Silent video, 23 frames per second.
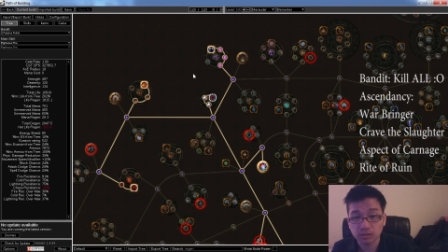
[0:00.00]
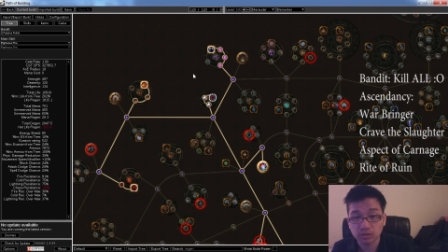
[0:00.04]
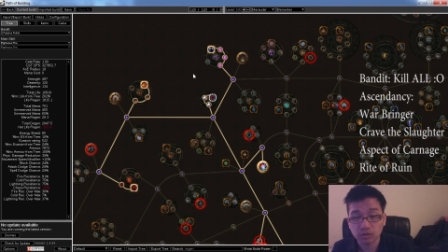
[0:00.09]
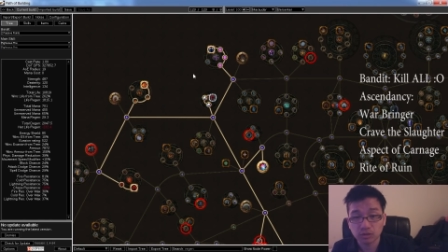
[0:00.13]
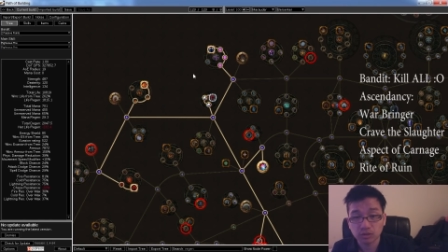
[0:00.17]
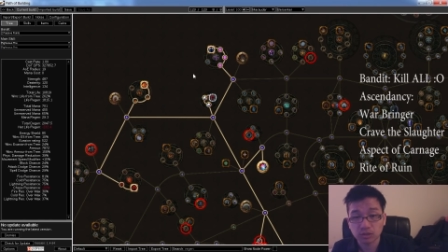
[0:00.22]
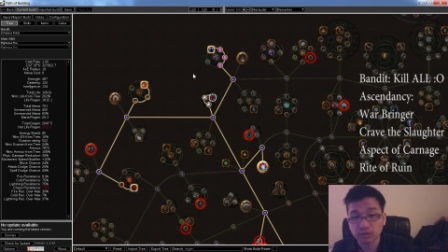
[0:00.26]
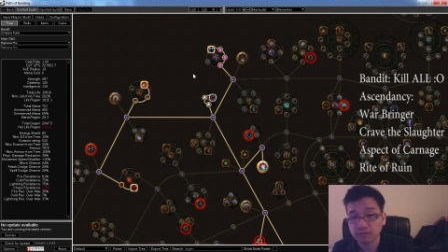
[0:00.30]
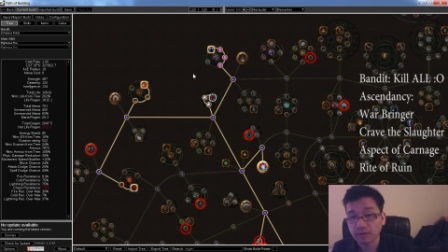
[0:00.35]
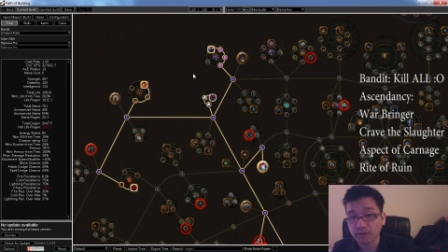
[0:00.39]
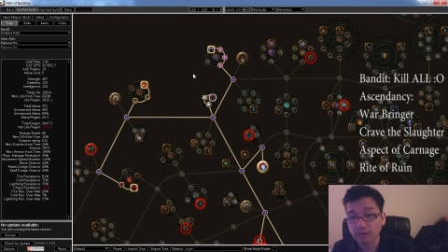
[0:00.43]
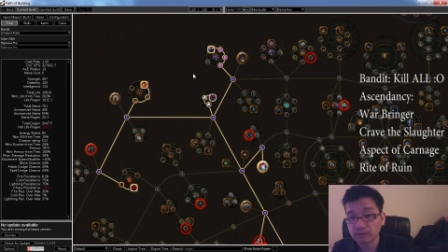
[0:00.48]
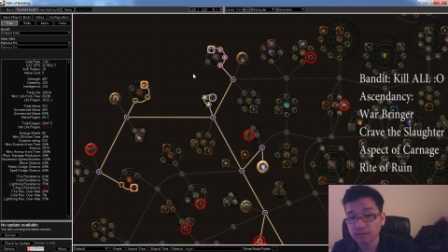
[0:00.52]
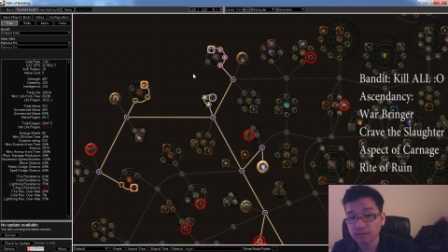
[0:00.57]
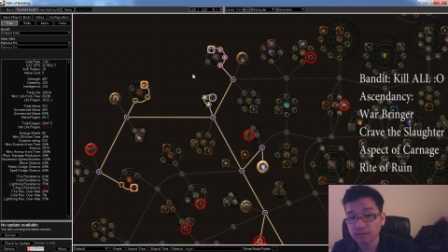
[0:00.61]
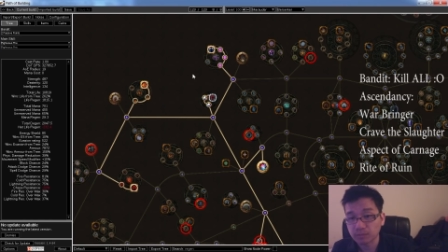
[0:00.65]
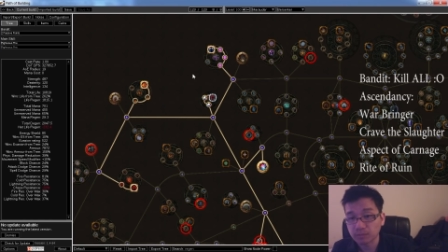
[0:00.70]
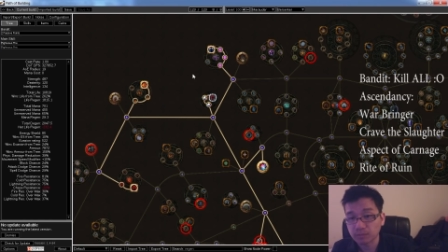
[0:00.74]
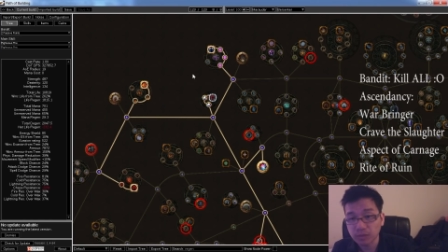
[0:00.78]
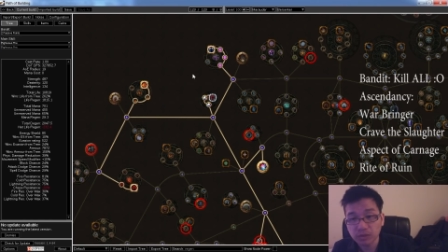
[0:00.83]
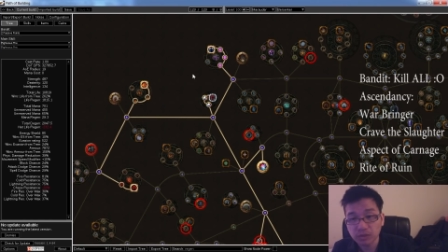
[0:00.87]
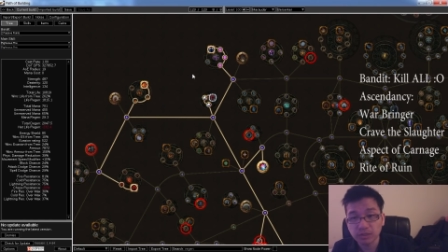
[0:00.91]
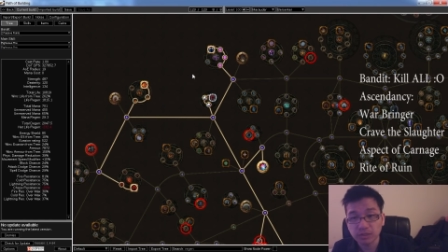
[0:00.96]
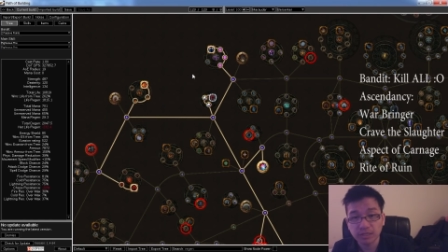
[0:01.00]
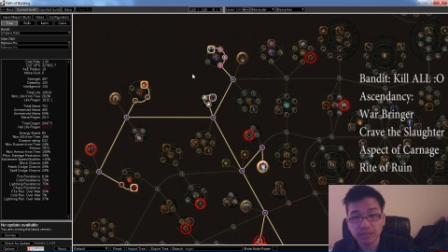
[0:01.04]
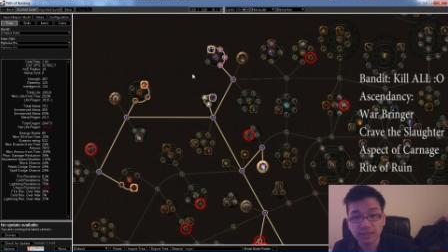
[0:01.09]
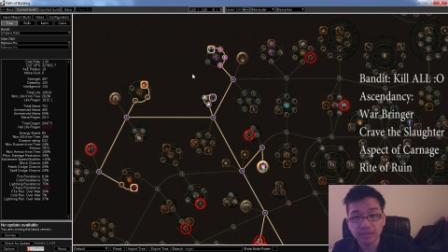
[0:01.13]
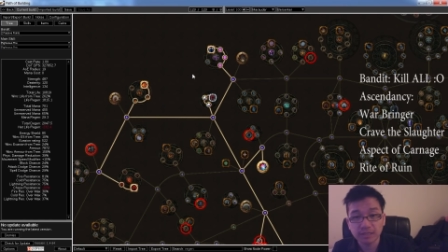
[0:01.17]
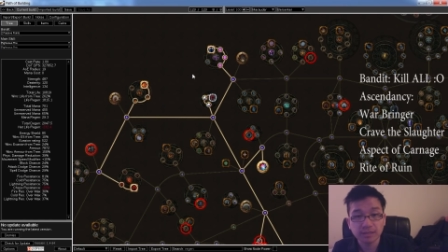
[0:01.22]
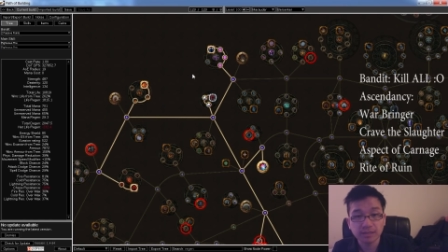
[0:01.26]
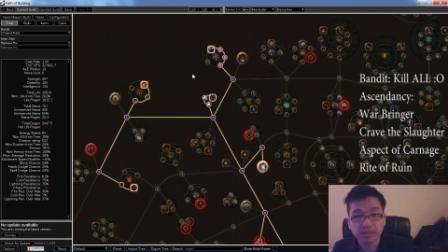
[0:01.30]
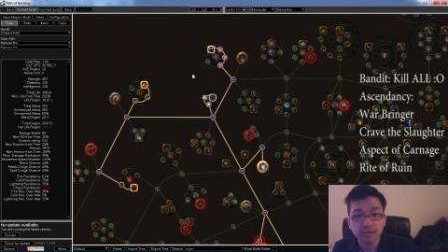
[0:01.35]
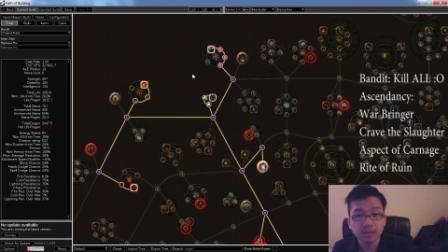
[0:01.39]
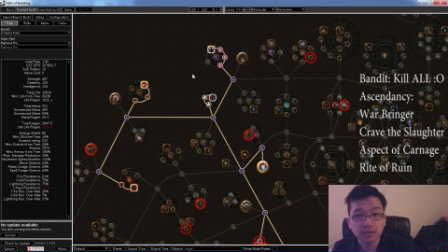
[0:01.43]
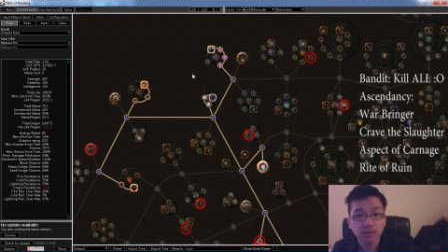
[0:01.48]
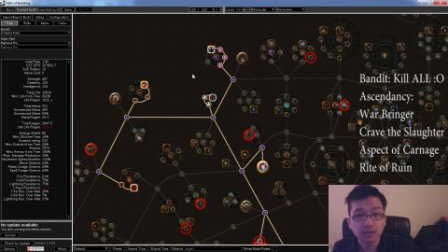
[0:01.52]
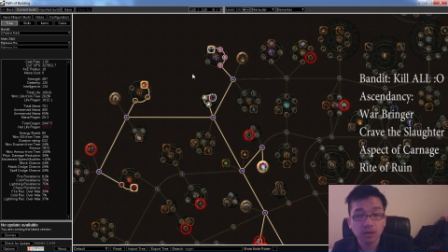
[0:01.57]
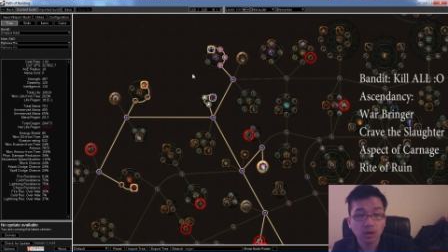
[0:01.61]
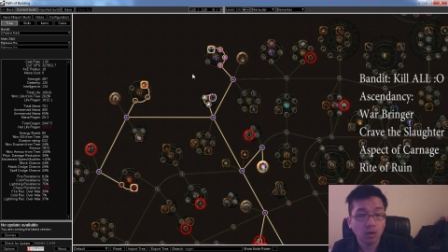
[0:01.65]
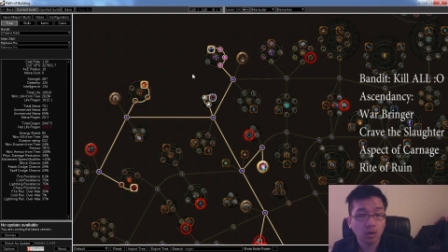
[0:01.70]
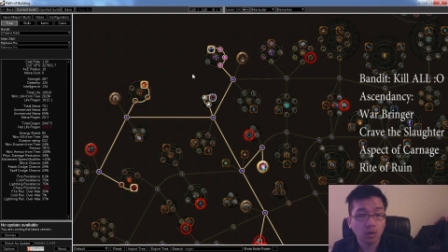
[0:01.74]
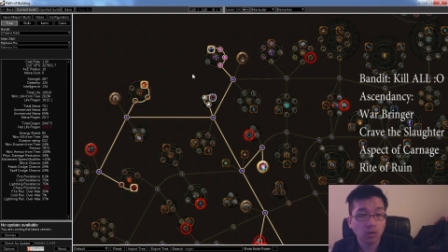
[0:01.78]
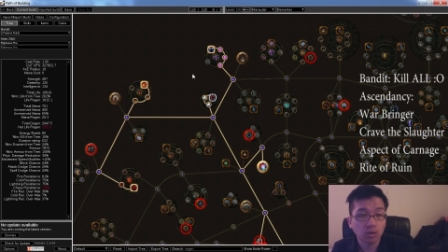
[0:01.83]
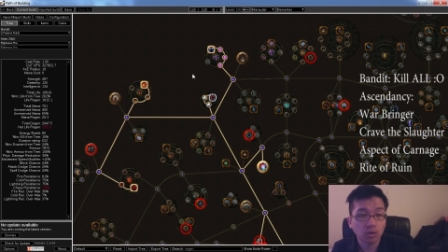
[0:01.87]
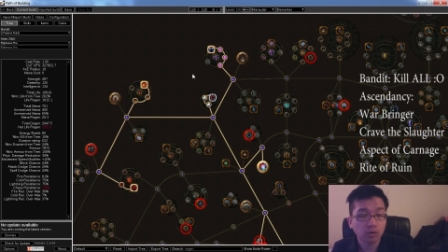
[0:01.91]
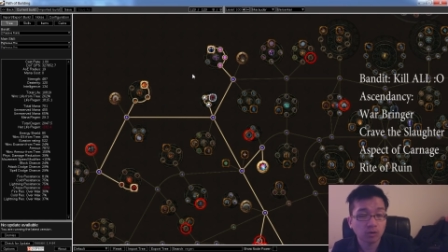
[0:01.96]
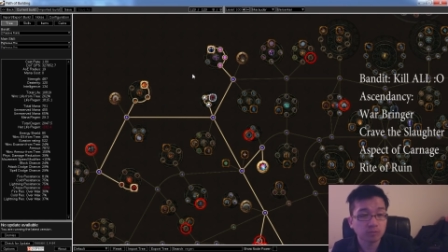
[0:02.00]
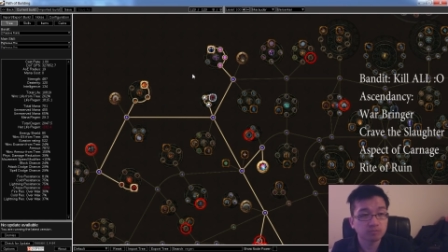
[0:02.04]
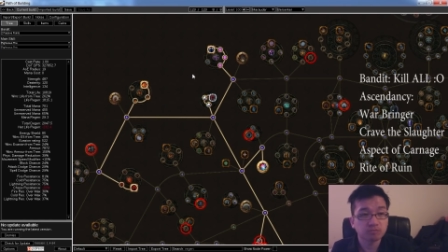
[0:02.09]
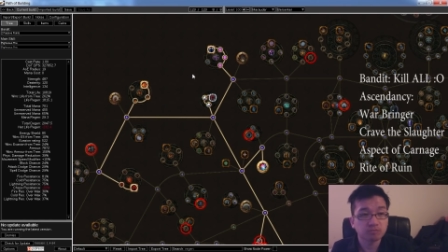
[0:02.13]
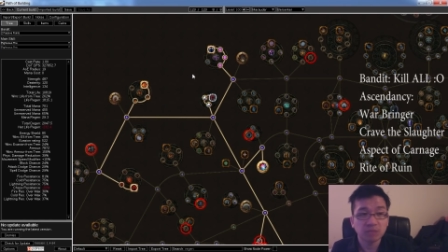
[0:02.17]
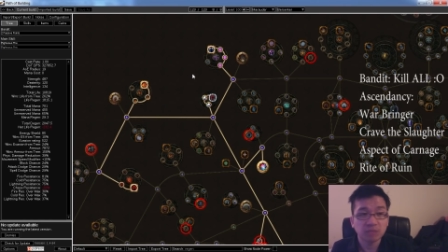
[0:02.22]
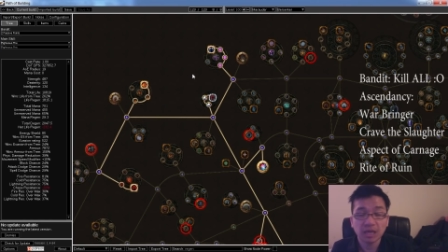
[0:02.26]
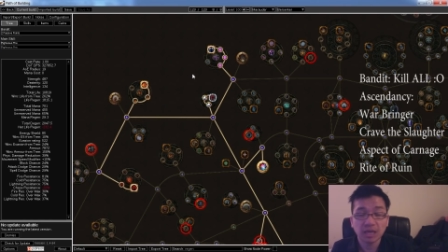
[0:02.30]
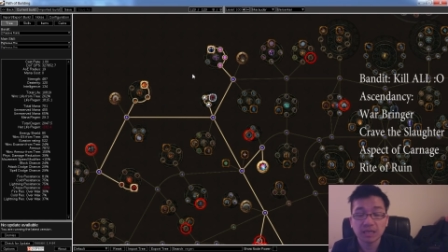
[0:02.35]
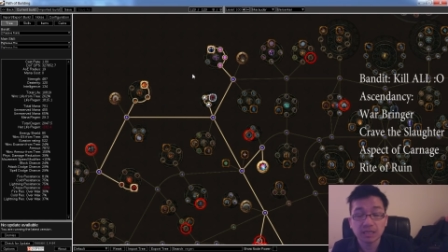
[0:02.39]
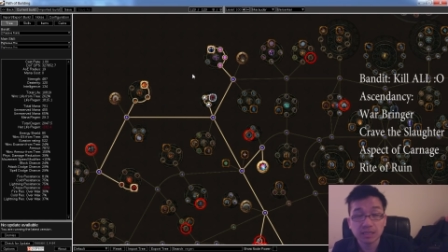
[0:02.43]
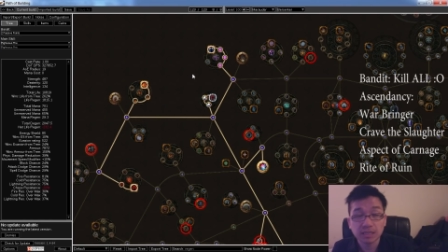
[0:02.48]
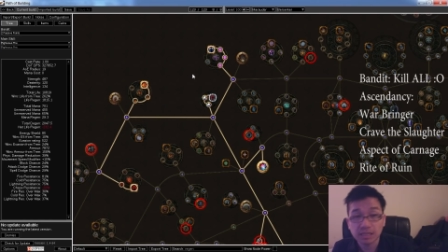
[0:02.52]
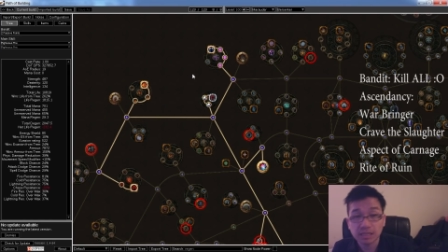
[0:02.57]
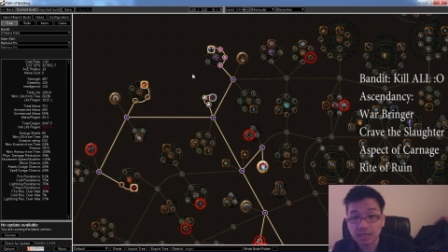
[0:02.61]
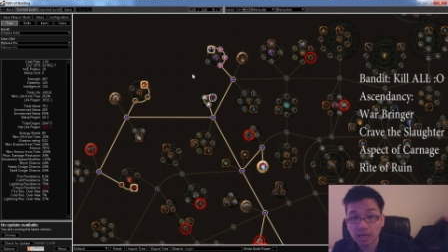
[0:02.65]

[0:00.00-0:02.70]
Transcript: survivability, or anything